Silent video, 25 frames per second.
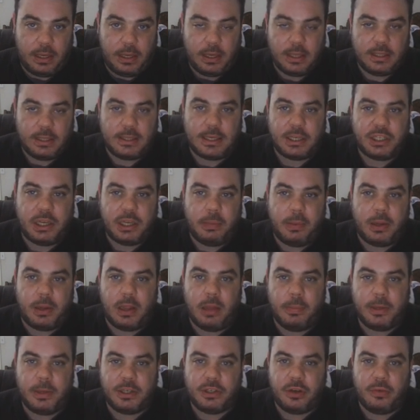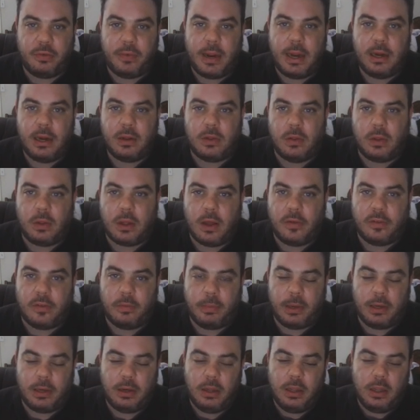essentially become a tyrannical
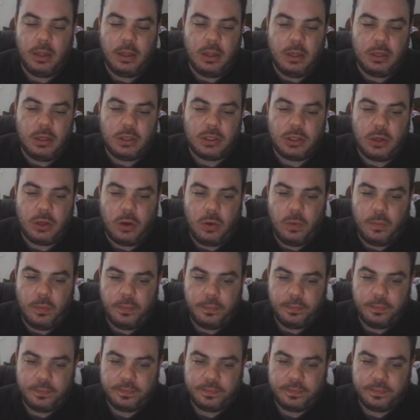government. So